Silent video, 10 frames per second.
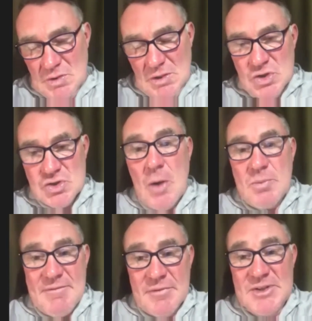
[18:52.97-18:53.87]

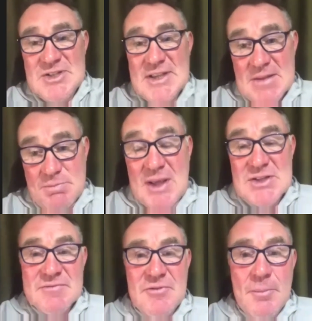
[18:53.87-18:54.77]
stopgap for me to play
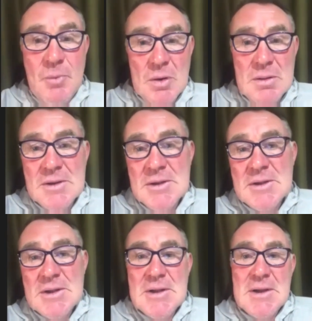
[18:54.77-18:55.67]
some football
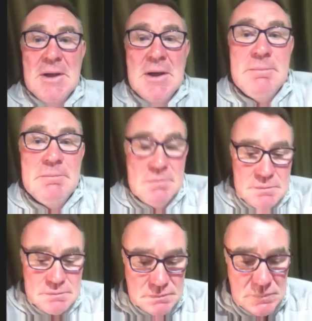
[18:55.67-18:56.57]
and
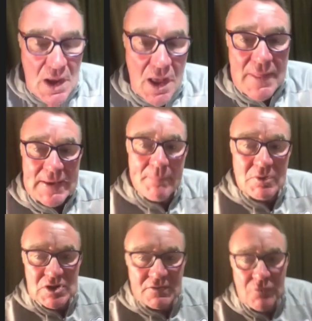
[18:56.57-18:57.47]
then get
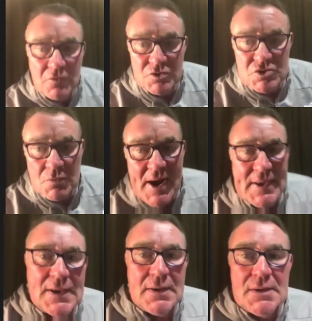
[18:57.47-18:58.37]
myself over to
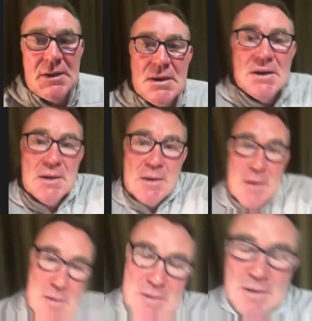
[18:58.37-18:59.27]
America.
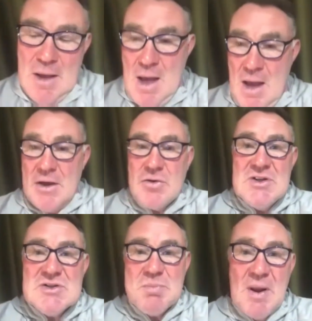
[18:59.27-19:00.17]
I
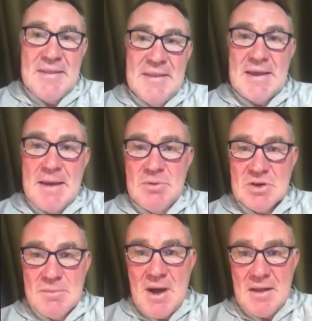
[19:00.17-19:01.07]
agreed to play in the game at
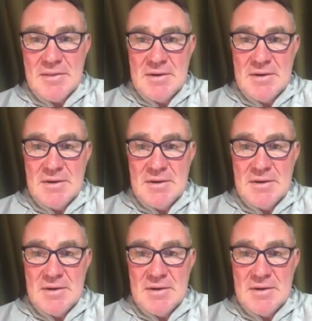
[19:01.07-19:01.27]
Carmarthen, and